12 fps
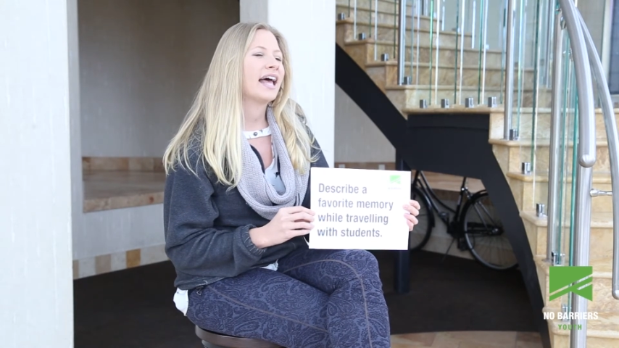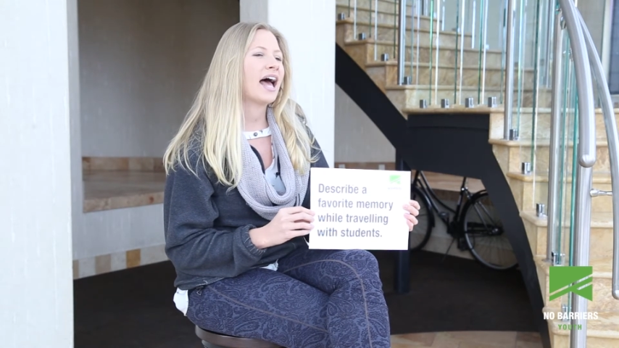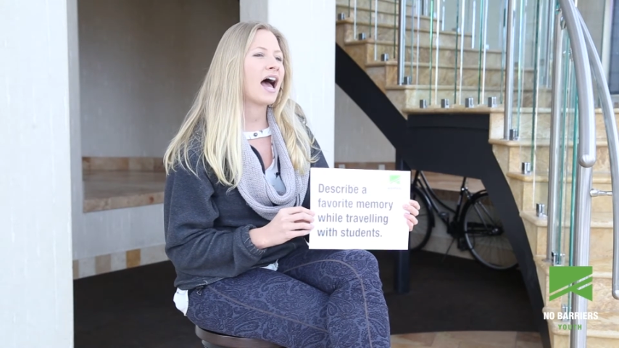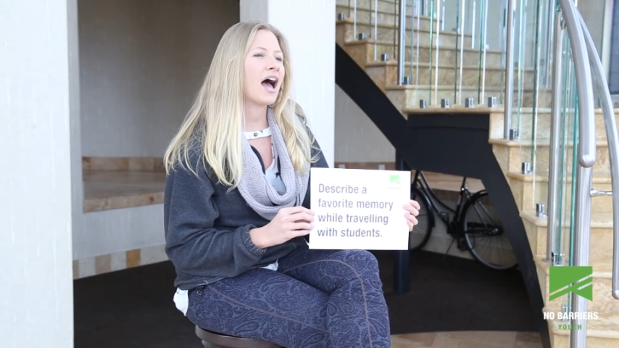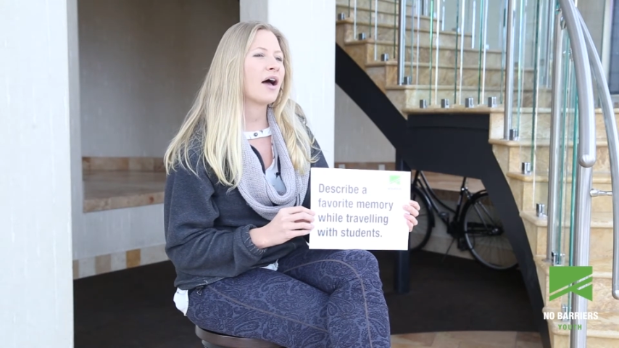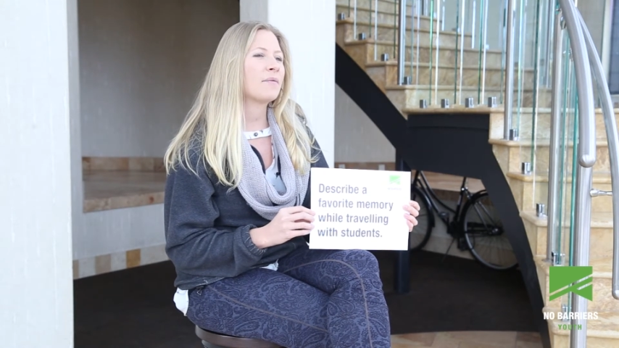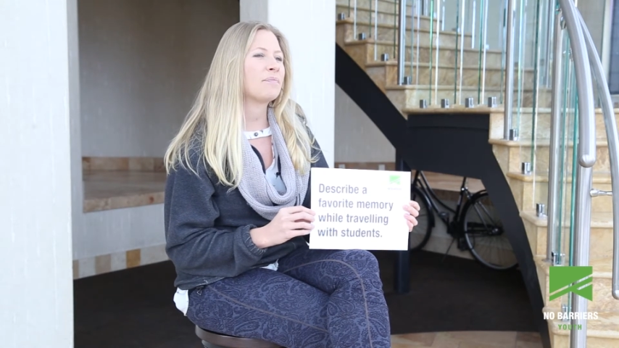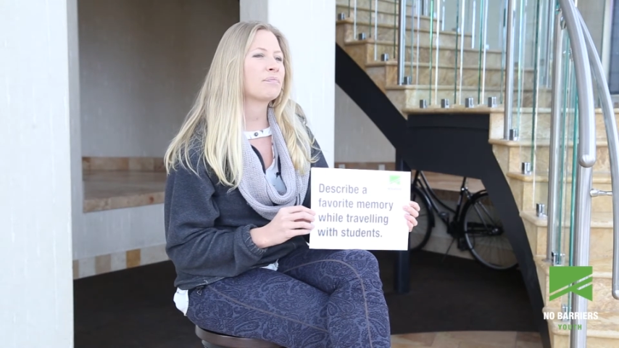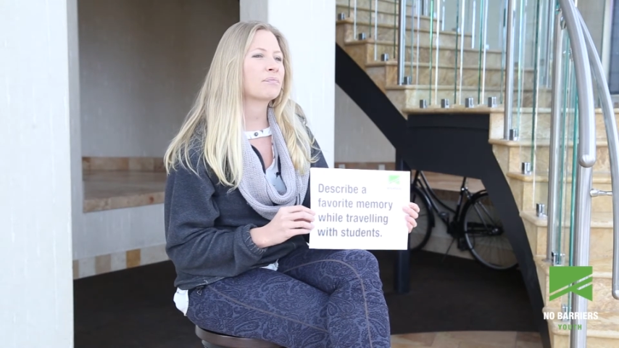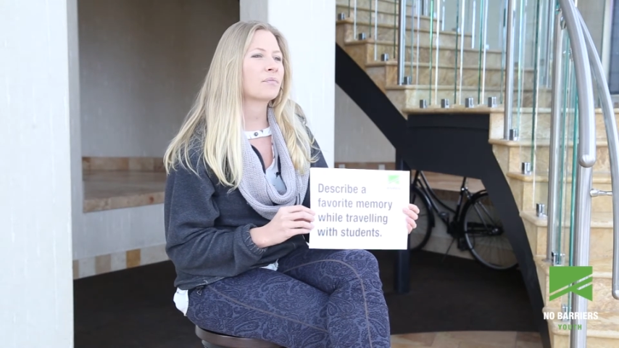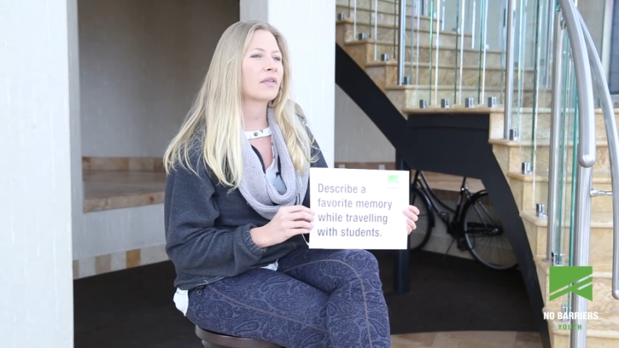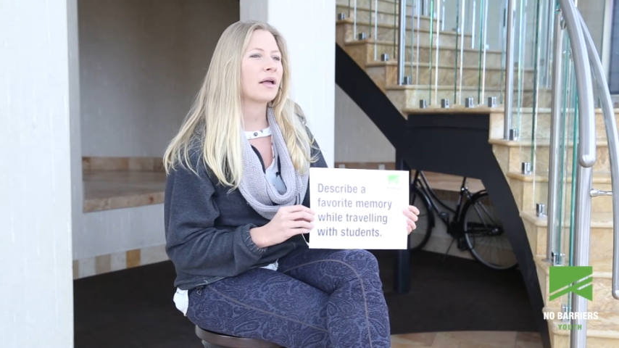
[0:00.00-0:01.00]

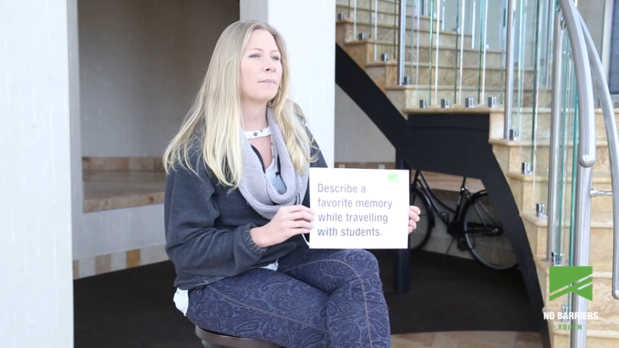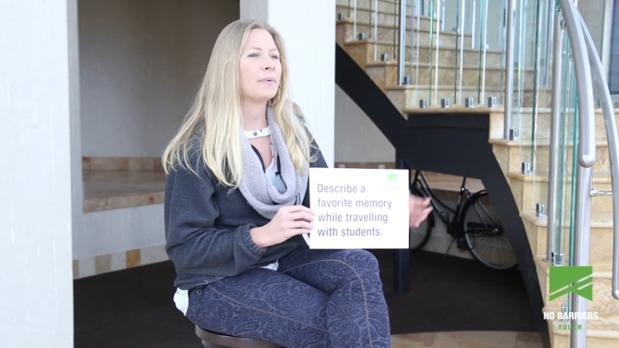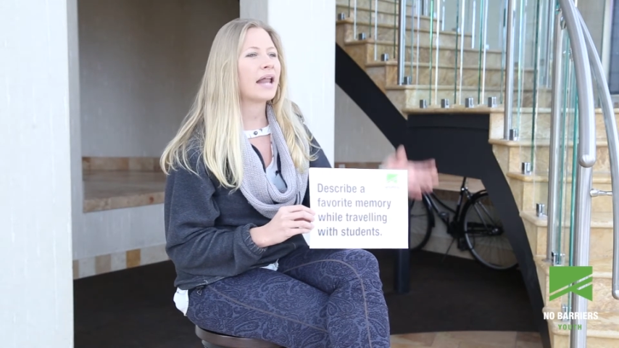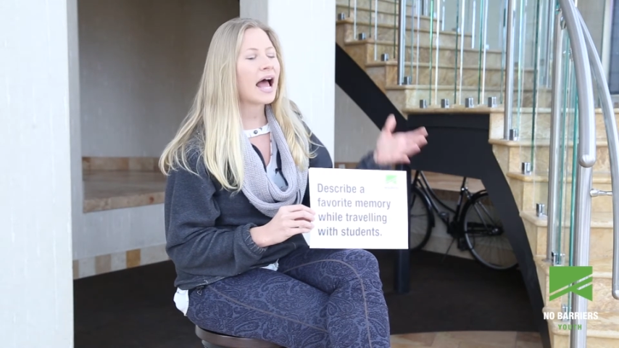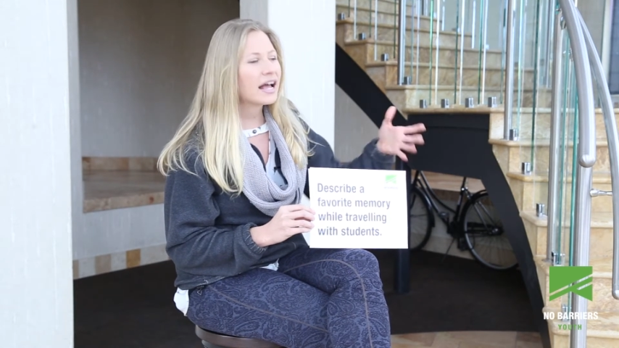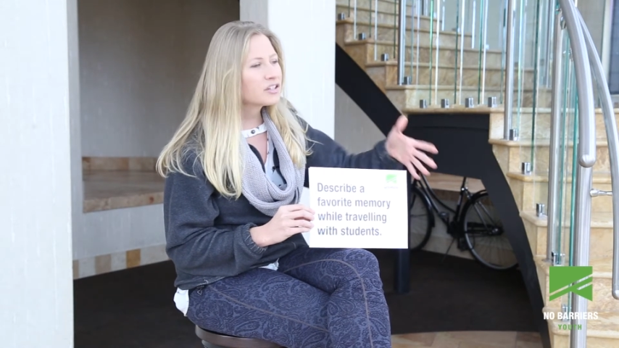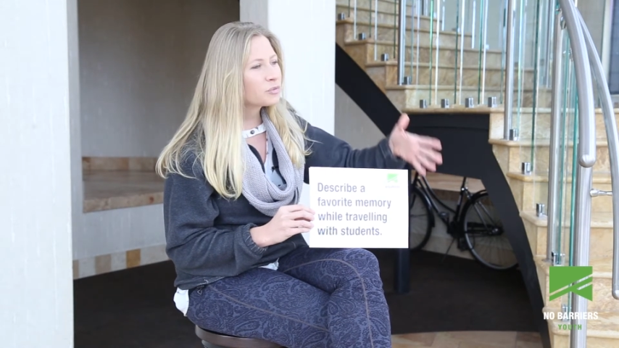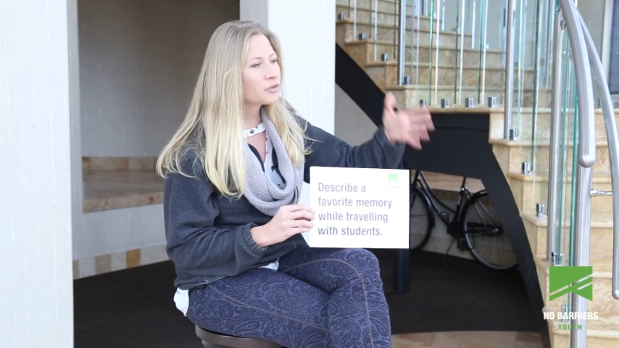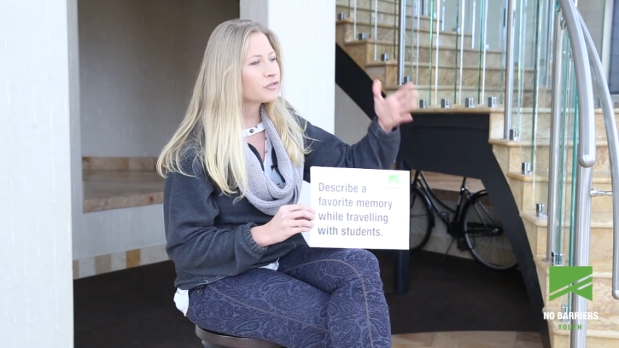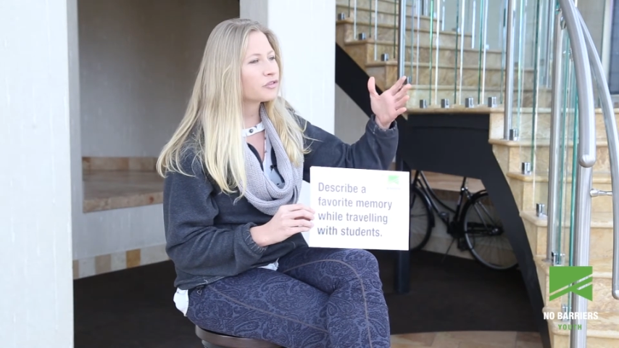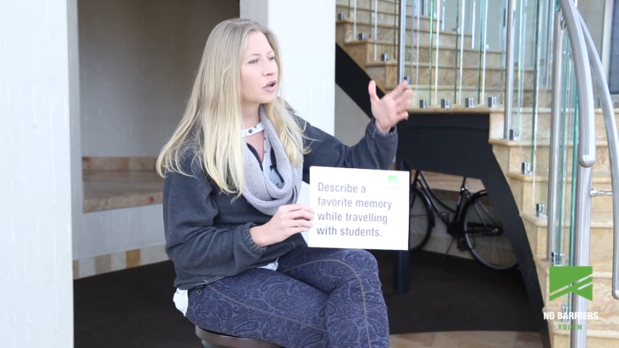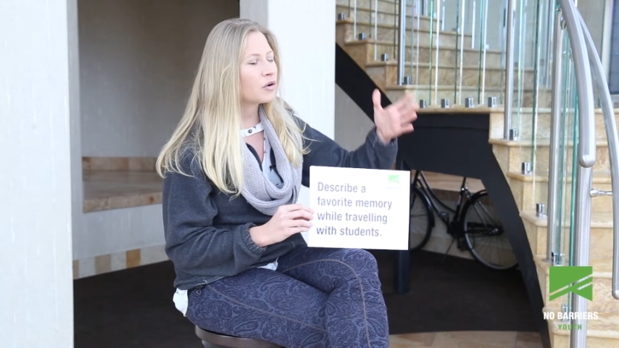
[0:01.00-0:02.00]
Um, but as we're
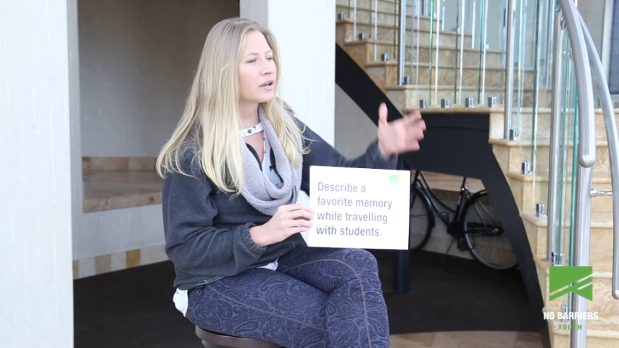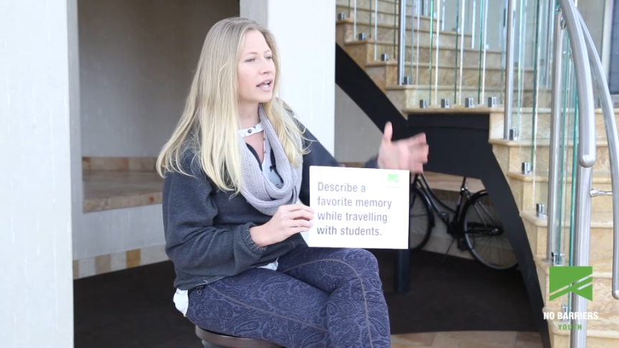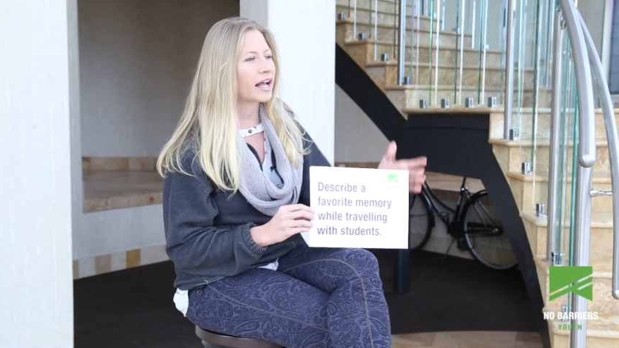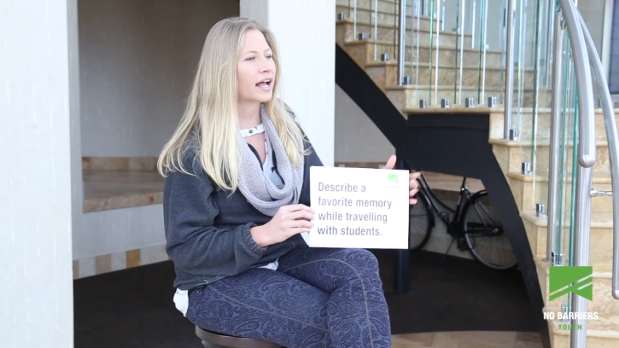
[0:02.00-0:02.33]
floating,